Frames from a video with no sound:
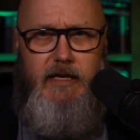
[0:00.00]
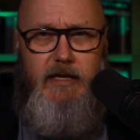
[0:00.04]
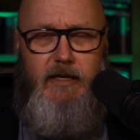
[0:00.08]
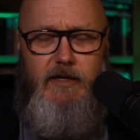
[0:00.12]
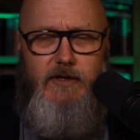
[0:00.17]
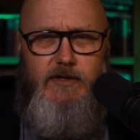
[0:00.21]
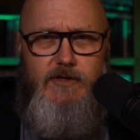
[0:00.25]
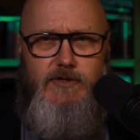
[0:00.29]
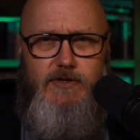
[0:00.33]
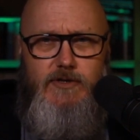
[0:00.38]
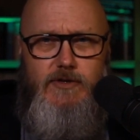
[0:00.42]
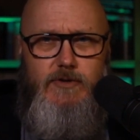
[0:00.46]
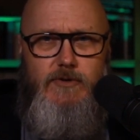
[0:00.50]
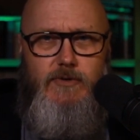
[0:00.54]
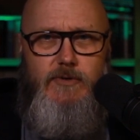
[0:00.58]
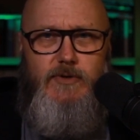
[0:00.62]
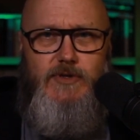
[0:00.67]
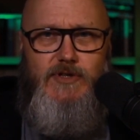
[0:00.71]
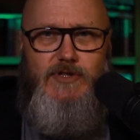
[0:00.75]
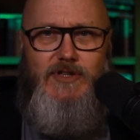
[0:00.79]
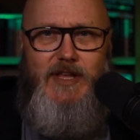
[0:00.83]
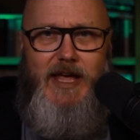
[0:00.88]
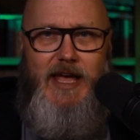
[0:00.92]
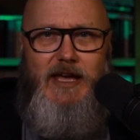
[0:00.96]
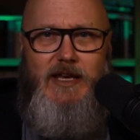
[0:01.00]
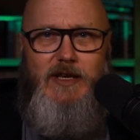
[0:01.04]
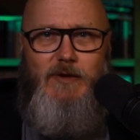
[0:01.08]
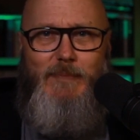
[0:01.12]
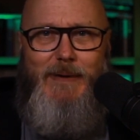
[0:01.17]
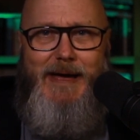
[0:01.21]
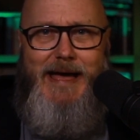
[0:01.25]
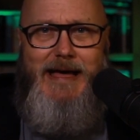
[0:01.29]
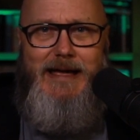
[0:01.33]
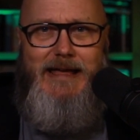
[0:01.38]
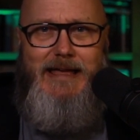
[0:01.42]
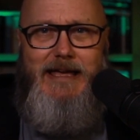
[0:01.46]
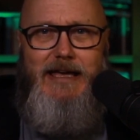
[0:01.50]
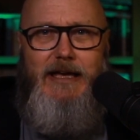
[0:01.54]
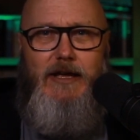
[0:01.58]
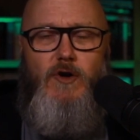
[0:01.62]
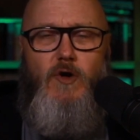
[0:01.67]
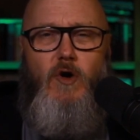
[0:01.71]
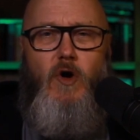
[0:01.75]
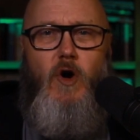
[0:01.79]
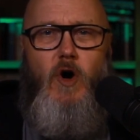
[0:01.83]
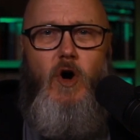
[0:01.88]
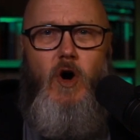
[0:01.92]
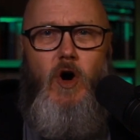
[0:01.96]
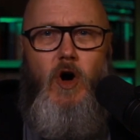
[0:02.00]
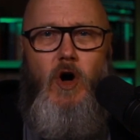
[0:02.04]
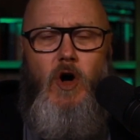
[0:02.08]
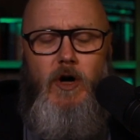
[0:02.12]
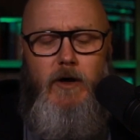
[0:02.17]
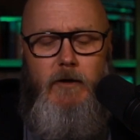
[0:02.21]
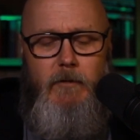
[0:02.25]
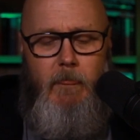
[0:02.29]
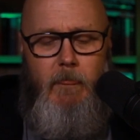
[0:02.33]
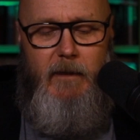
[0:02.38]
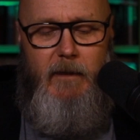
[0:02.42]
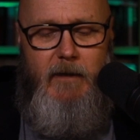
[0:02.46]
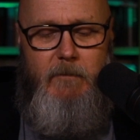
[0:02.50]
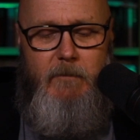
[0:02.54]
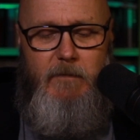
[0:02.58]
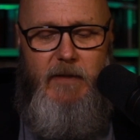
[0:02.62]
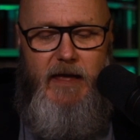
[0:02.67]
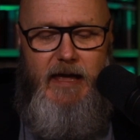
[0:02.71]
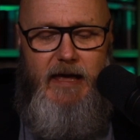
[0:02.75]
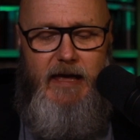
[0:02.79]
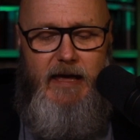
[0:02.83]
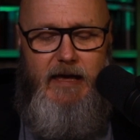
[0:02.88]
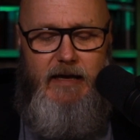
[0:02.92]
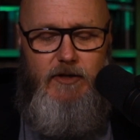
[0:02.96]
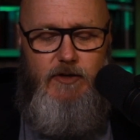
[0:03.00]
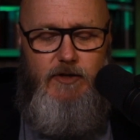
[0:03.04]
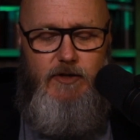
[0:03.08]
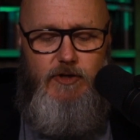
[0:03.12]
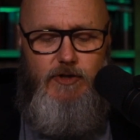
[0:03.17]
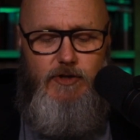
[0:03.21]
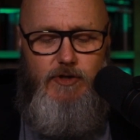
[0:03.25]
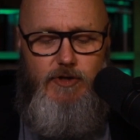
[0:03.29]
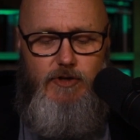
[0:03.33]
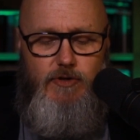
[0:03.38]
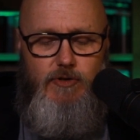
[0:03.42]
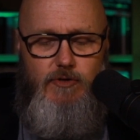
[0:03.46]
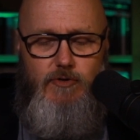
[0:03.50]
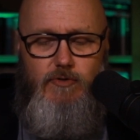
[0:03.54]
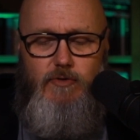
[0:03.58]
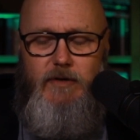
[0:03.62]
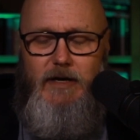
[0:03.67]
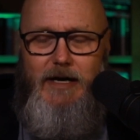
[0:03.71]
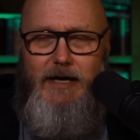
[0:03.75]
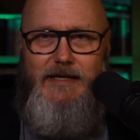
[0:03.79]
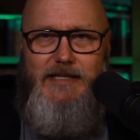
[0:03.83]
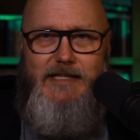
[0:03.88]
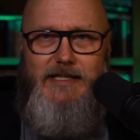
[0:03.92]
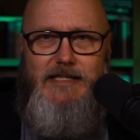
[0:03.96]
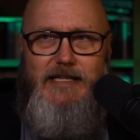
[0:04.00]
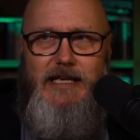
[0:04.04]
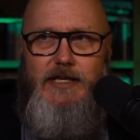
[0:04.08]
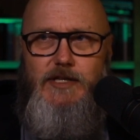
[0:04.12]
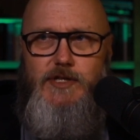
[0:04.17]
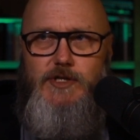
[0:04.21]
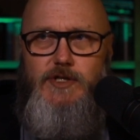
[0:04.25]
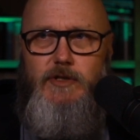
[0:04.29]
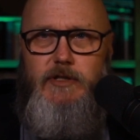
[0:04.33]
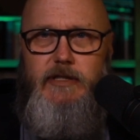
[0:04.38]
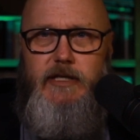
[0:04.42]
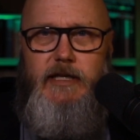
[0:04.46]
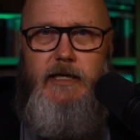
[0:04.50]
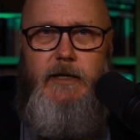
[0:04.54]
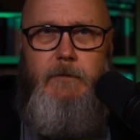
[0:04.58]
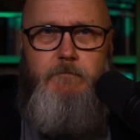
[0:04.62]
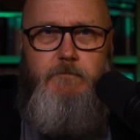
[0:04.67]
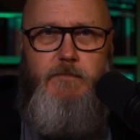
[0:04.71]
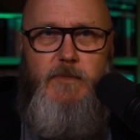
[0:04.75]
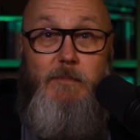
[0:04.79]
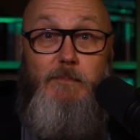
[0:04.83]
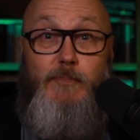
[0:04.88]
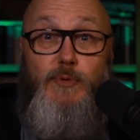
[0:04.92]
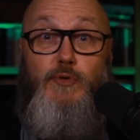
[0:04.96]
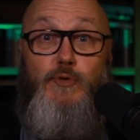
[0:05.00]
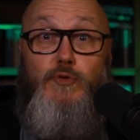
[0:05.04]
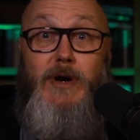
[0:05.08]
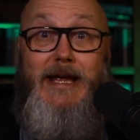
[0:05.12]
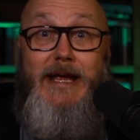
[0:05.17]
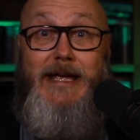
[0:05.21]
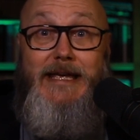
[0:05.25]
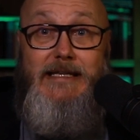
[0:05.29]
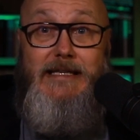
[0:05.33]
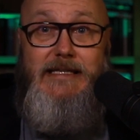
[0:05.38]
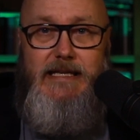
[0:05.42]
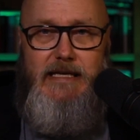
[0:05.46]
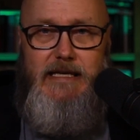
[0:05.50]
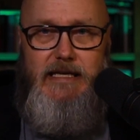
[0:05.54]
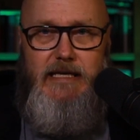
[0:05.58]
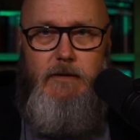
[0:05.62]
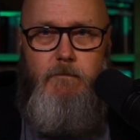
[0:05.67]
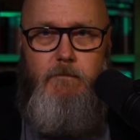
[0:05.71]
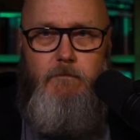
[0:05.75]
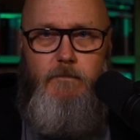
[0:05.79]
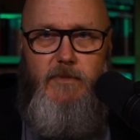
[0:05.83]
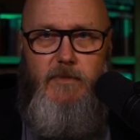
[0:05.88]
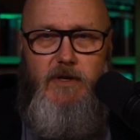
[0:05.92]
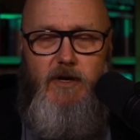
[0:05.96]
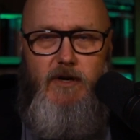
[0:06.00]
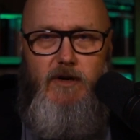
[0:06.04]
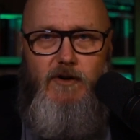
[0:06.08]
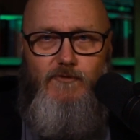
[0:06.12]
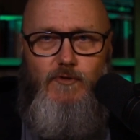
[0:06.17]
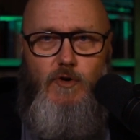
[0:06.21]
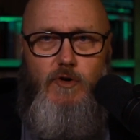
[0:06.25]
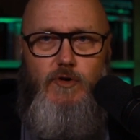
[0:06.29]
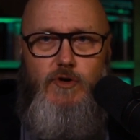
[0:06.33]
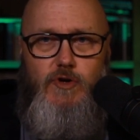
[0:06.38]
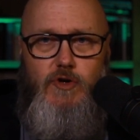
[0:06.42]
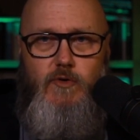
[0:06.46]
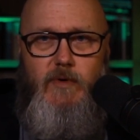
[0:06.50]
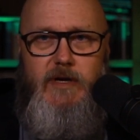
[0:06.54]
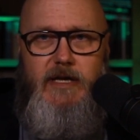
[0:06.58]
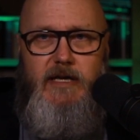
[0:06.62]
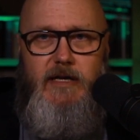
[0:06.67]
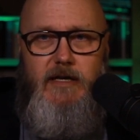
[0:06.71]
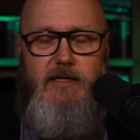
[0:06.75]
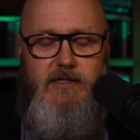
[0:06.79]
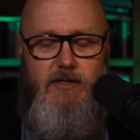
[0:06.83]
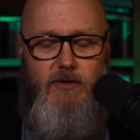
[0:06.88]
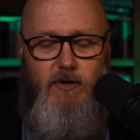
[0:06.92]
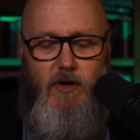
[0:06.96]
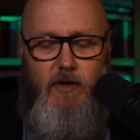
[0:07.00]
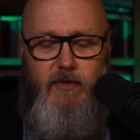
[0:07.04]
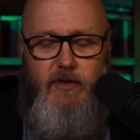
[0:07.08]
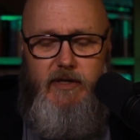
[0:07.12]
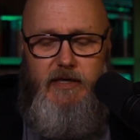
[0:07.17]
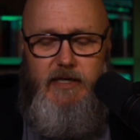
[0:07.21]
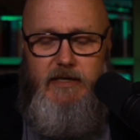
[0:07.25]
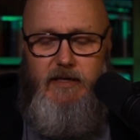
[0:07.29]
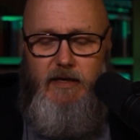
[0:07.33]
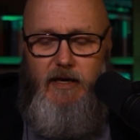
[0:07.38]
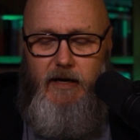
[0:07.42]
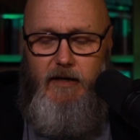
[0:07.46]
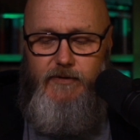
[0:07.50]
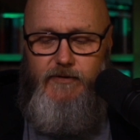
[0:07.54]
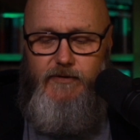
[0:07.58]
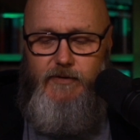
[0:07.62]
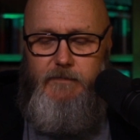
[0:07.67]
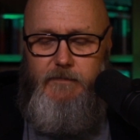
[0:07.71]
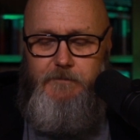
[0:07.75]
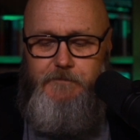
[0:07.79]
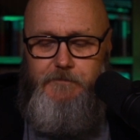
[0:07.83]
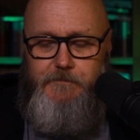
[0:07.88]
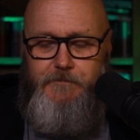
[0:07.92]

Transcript: It is to stand back in awe and to essentially praise him for who he is and all that he does.